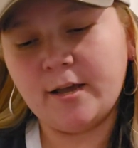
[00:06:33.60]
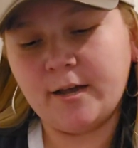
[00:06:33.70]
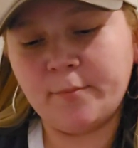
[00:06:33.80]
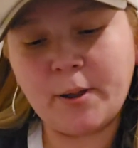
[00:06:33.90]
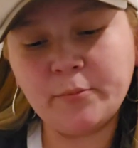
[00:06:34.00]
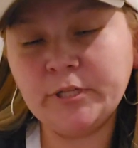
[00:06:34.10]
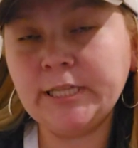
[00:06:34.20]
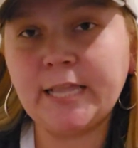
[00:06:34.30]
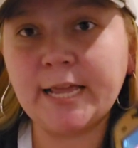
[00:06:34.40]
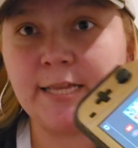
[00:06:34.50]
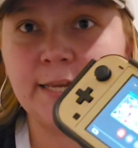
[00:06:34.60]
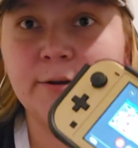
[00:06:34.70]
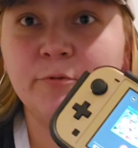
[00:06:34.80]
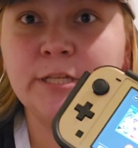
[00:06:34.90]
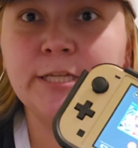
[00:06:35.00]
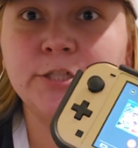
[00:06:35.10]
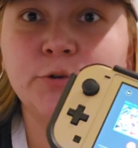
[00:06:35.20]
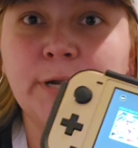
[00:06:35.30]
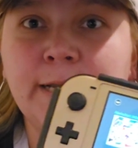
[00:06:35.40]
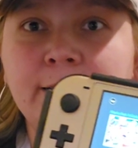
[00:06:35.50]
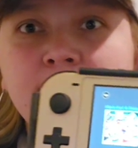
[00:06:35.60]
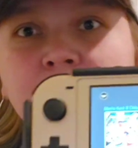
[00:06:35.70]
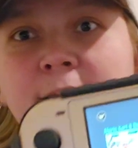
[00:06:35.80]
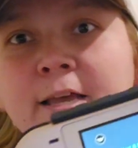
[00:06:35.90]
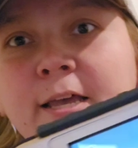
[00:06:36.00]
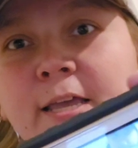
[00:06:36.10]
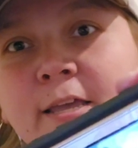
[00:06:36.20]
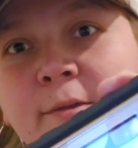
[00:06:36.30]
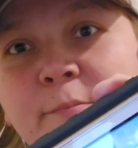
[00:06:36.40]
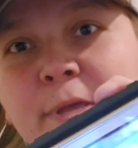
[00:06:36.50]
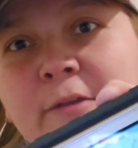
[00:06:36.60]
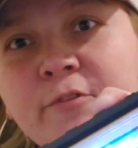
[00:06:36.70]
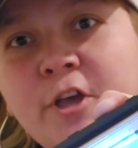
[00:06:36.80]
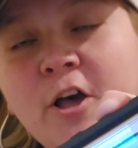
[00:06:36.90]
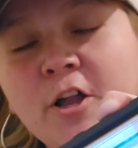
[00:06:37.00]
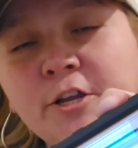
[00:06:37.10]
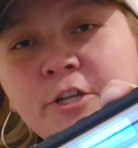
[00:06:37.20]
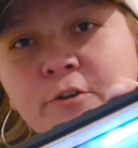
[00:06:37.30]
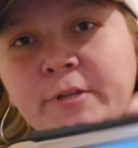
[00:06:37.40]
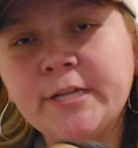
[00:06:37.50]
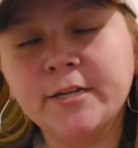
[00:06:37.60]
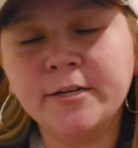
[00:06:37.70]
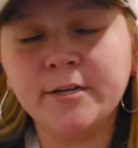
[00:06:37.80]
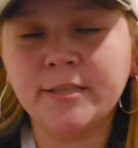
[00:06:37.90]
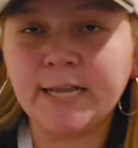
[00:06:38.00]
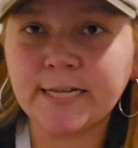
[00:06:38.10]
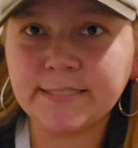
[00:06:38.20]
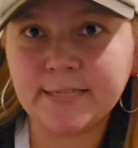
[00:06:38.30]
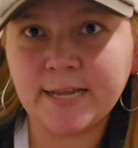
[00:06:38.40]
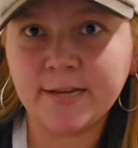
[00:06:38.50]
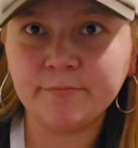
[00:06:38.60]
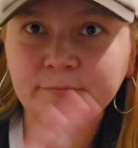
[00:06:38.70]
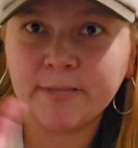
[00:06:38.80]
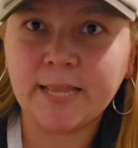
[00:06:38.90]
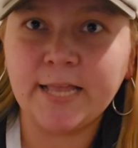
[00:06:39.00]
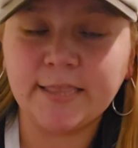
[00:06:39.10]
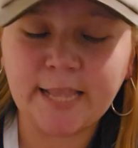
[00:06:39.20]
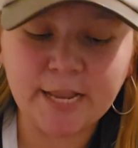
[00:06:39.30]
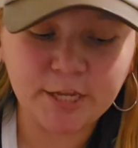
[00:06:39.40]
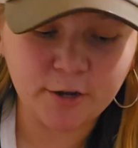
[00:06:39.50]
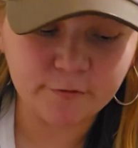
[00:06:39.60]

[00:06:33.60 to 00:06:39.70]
Um, I'm really liking it. I'm really enjoying it. If, if y'all are new here, like I said, Thank y'all